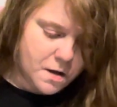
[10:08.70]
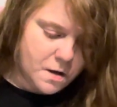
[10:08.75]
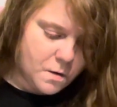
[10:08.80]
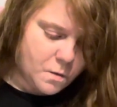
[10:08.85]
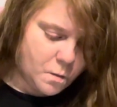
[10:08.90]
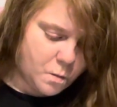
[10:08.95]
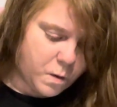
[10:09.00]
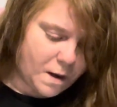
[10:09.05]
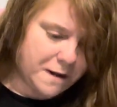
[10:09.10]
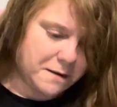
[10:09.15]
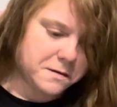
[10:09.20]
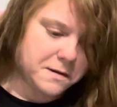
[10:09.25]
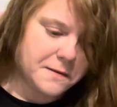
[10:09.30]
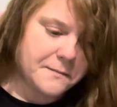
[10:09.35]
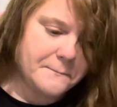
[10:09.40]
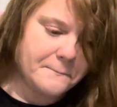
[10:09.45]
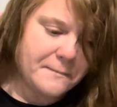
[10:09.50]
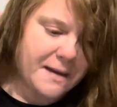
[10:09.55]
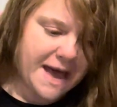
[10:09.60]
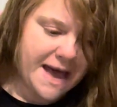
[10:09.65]

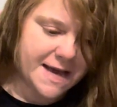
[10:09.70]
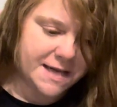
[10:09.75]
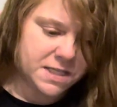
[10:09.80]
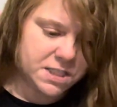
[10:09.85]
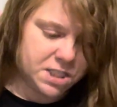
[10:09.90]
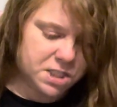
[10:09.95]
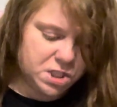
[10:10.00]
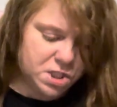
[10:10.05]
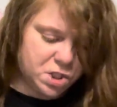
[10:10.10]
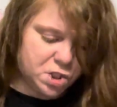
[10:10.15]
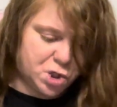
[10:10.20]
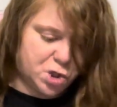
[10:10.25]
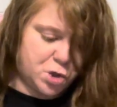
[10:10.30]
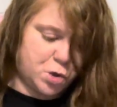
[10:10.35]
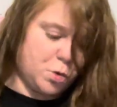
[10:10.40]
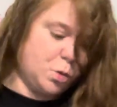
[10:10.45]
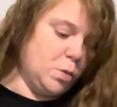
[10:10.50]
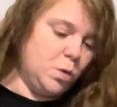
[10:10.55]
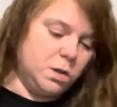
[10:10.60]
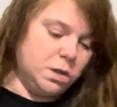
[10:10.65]
Welcome Back to
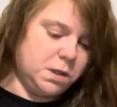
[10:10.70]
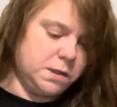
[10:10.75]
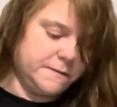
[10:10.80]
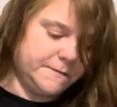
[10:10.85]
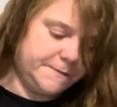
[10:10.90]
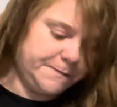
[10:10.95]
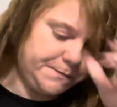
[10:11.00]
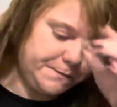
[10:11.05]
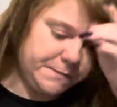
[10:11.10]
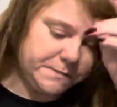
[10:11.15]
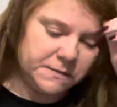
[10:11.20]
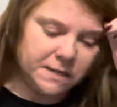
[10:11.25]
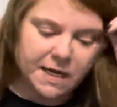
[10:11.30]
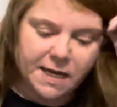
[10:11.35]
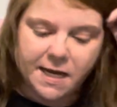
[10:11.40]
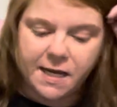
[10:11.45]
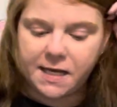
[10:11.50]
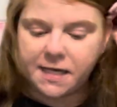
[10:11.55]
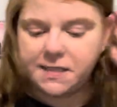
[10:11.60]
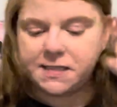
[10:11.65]
School.
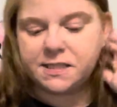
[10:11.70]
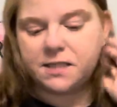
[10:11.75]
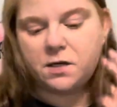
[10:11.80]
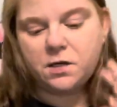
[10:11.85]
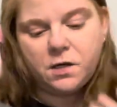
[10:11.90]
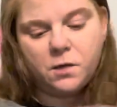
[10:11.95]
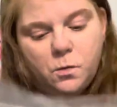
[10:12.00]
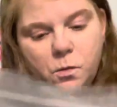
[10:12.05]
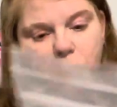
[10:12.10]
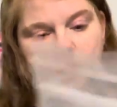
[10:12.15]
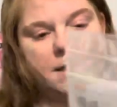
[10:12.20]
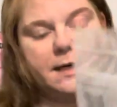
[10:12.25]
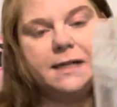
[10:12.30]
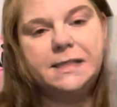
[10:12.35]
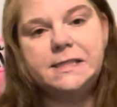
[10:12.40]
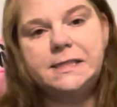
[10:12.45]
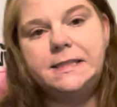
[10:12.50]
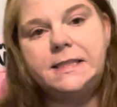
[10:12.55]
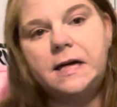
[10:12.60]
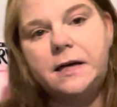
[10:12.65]
Its artwork
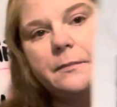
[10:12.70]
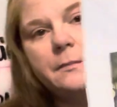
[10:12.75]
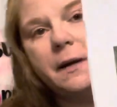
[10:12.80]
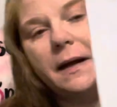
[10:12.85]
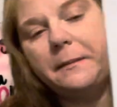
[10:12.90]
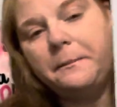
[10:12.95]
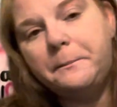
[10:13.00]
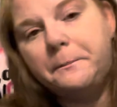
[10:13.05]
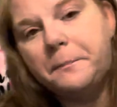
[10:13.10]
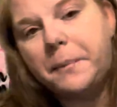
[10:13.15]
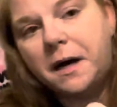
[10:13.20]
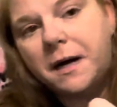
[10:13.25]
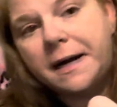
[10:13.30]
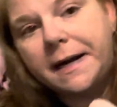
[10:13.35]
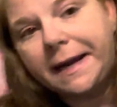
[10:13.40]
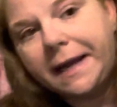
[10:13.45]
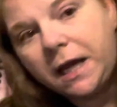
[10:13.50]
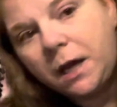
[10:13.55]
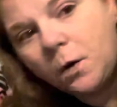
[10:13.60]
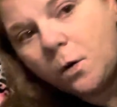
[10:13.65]
is done by Bonnie